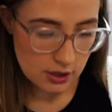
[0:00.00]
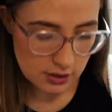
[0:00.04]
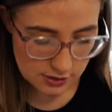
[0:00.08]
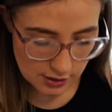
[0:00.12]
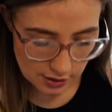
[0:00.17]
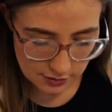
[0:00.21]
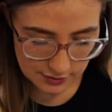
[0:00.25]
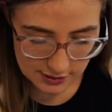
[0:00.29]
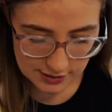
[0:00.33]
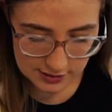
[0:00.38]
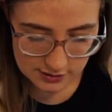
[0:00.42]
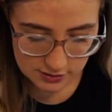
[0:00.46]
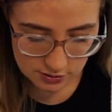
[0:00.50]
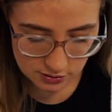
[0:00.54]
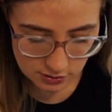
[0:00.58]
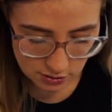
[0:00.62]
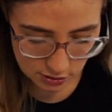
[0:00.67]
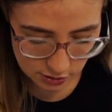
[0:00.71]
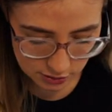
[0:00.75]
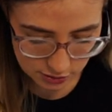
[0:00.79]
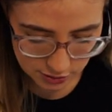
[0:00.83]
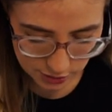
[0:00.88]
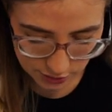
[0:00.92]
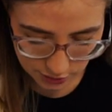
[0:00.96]
So these are
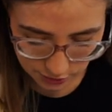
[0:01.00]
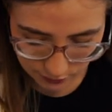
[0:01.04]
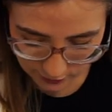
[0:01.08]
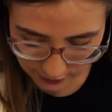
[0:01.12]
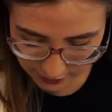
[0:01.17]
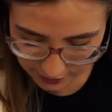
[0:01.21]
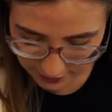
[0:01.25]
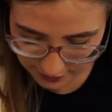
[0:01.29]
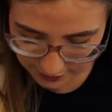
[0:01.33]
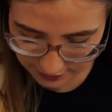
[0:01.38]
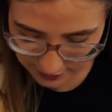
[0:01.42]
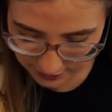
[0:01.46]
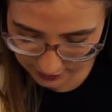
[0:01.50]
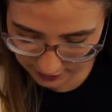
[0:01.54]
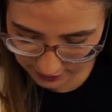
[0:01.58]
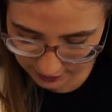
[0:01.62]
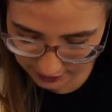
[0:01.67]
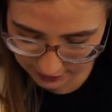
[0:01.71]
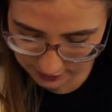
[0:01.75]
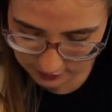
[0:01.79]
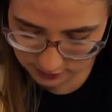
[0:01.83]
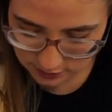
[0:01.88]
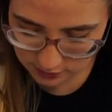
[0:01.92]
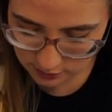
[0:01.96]
not three.
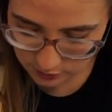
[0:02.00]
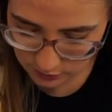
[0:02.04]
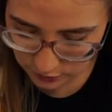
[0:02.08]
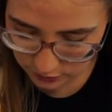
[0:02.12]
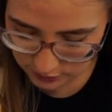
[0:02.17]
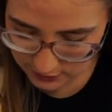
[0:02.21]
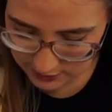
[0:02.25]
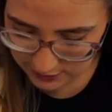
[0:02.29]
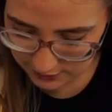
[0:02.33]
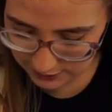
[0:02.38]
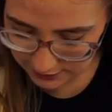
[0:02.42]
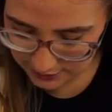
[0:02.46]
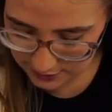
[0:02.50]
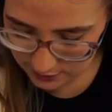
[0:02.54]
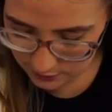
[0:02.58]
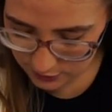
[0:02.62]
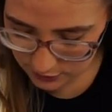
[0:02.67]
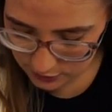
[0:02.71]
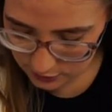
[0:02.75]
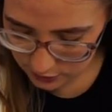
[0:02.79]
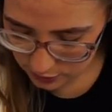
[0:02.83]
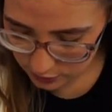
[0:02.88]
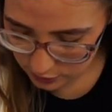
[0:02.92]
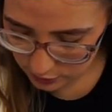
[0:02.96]
Again, some more sleep
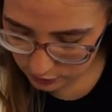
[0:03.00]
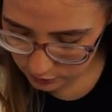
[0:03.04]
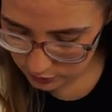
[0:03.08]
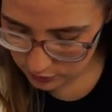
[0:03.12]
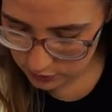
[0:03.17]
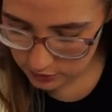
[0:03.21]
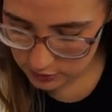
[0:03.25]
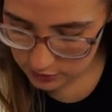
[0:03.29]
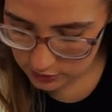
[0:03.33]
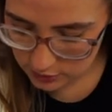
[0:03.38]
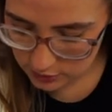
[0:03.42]
suits.